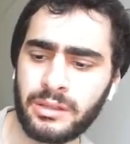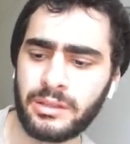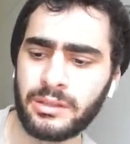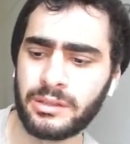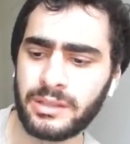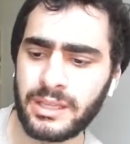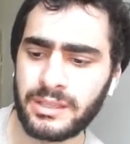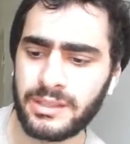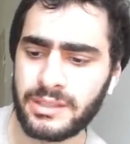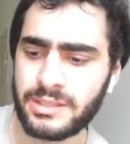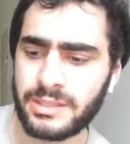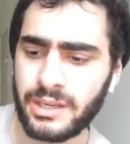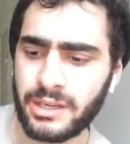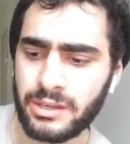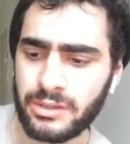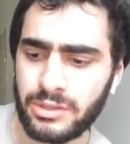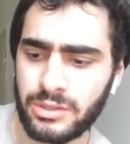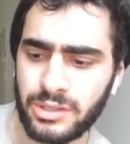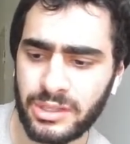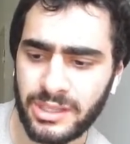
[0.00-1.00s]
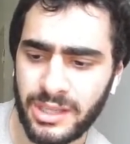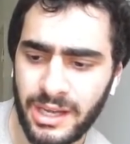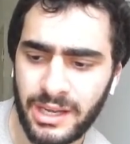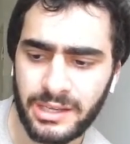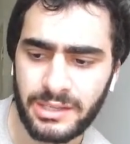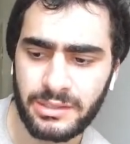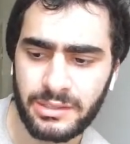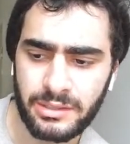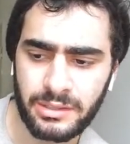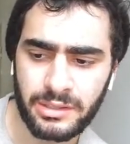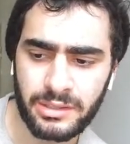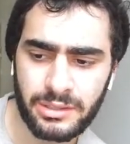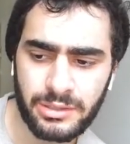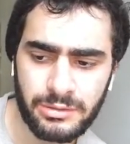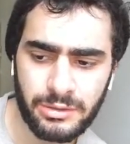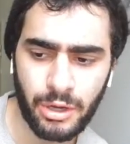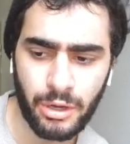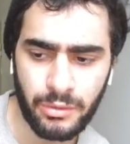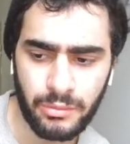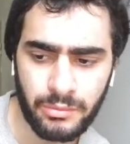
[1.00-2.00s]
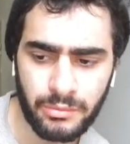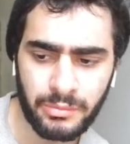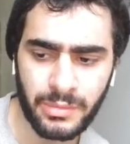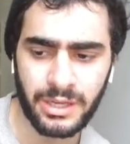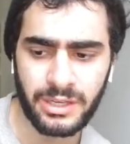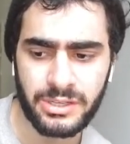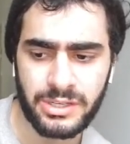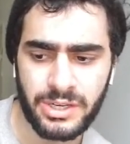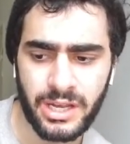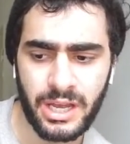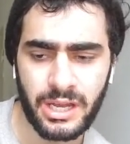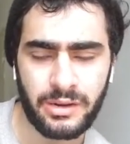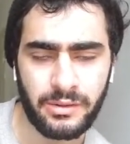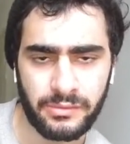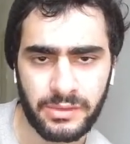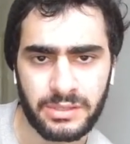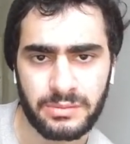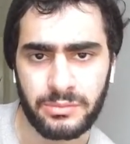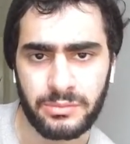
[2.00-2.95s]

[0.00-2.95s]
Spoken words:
they decided to cut so much out of this